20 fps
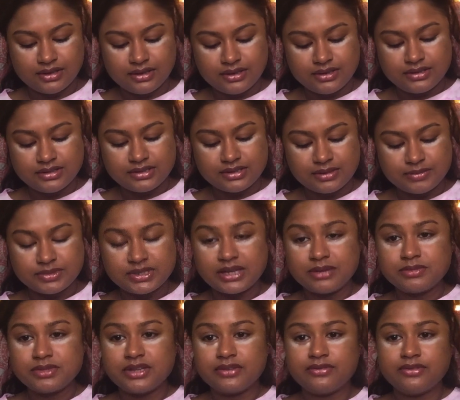sometimes
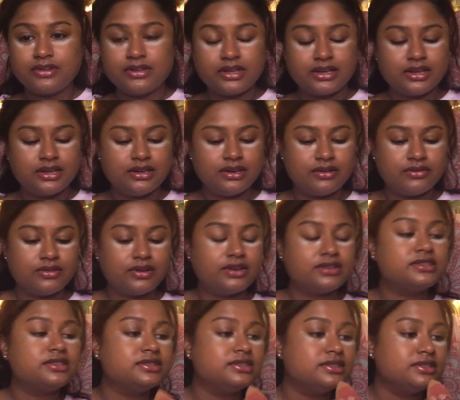I feel like he never has a
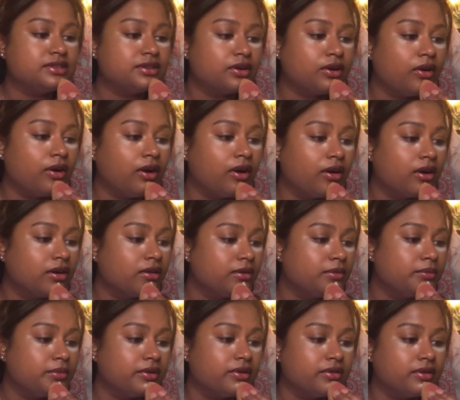decent car,
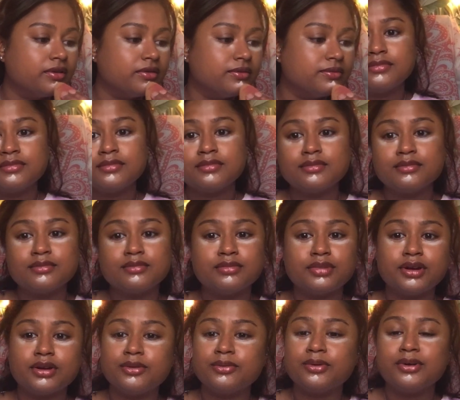but
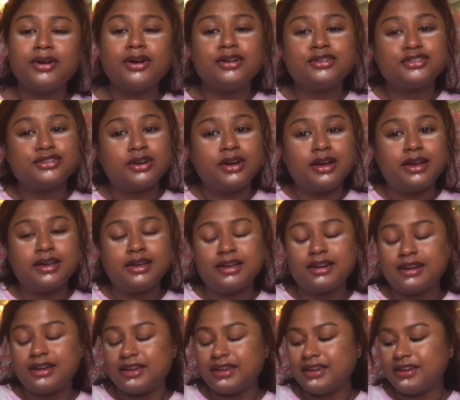bro, we're all trying, and
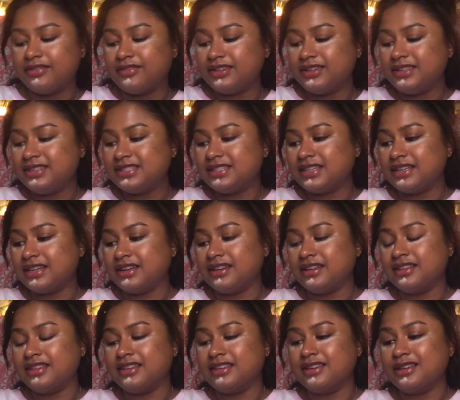I can't really say
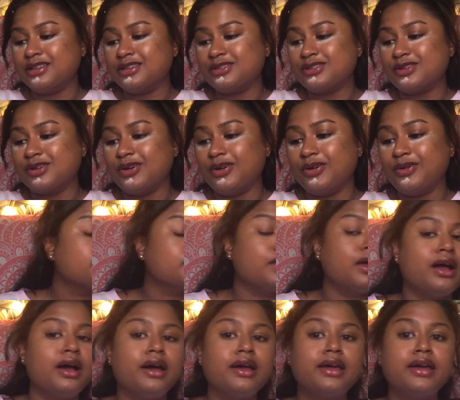anything. So,
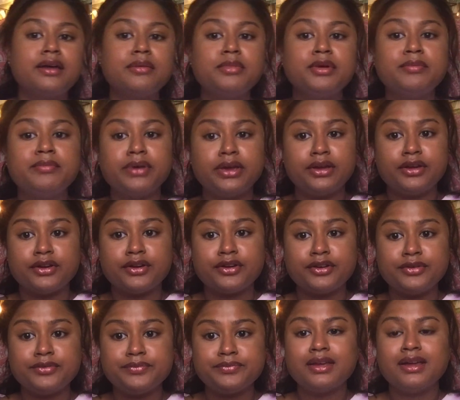I am a
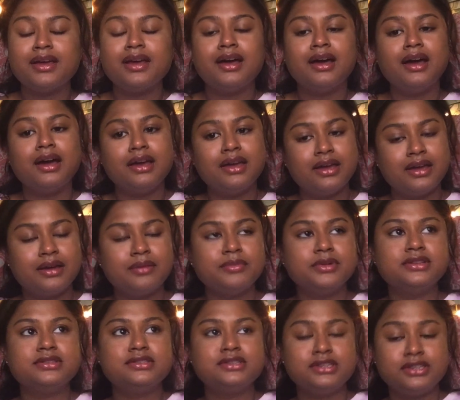baker. I am a
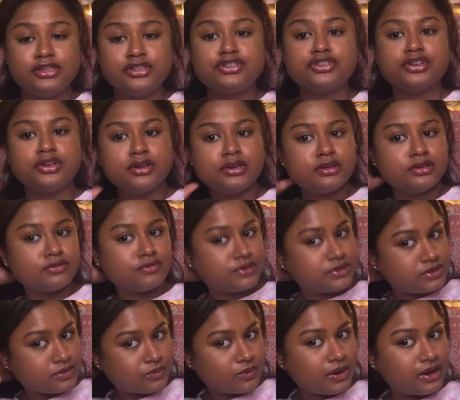teacher. The
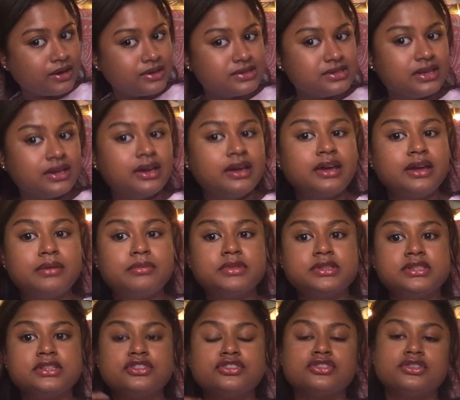reason why I say I am a
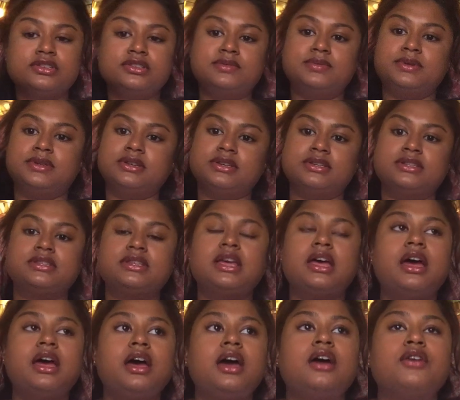teacher is because
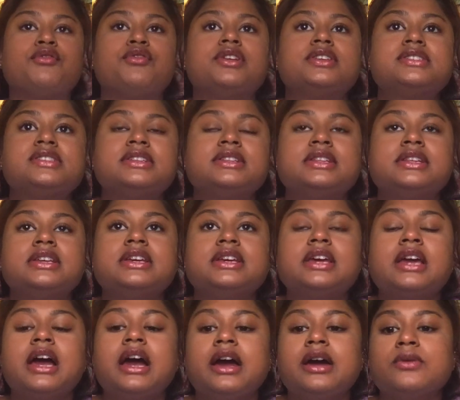recently
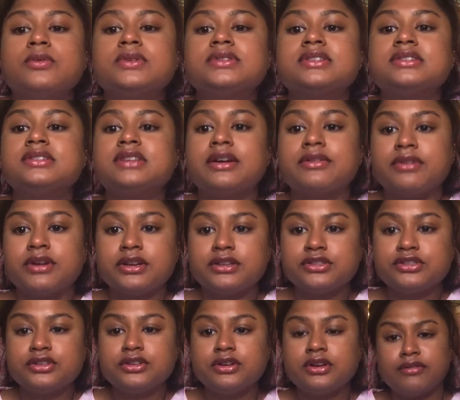I was a
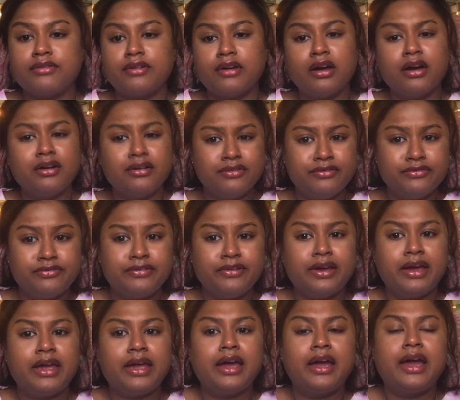director of
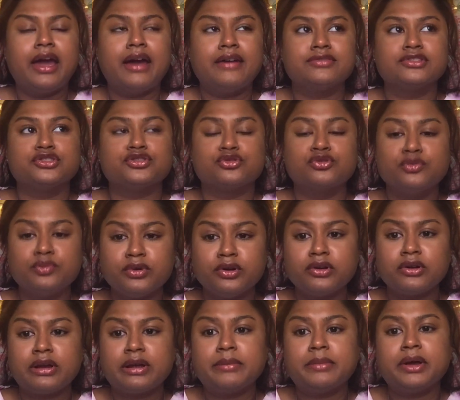a after school
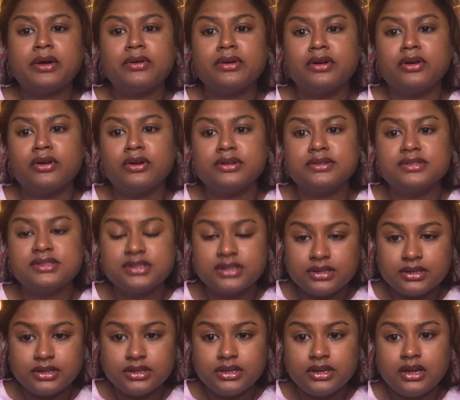program out in Garden
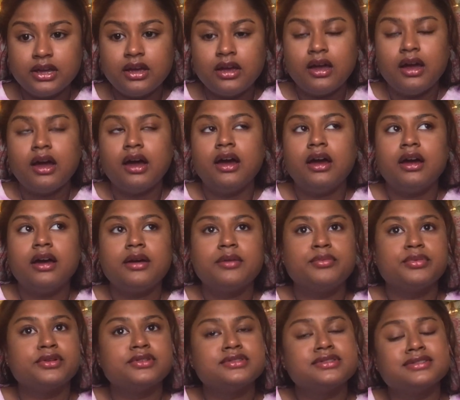City. I
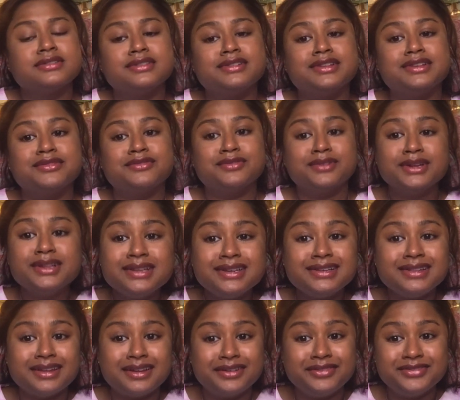personally really
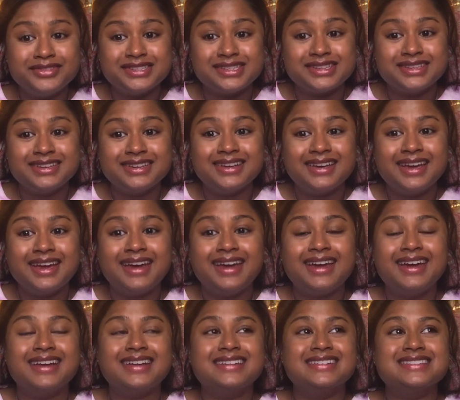loved it
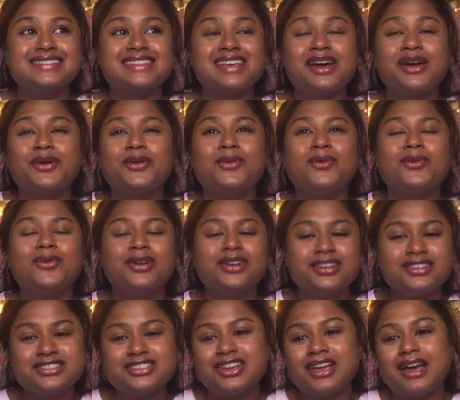and I
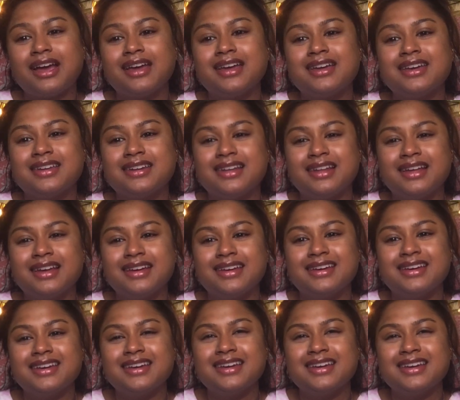wish I could like